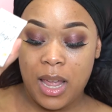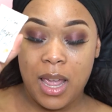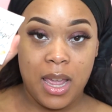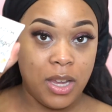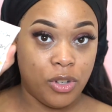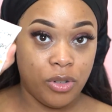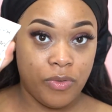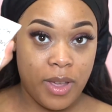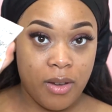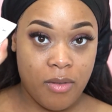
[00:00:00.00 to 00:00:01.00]
Angel
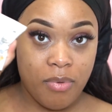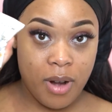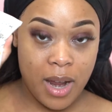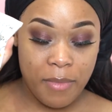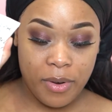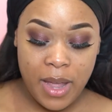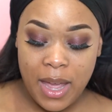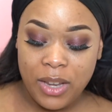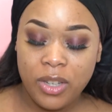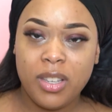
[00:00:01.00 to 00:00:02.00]
Veil primer.
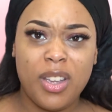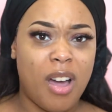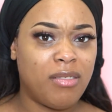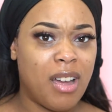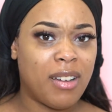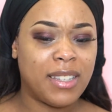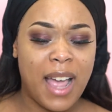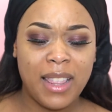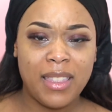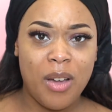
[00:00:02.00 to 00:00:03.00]
And just so y'all know, because
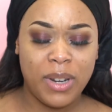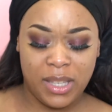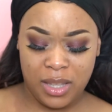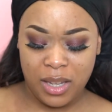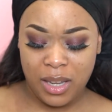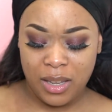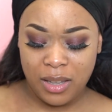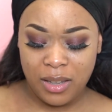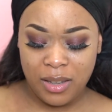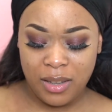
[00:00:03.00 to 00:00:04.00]
I've noticed looking,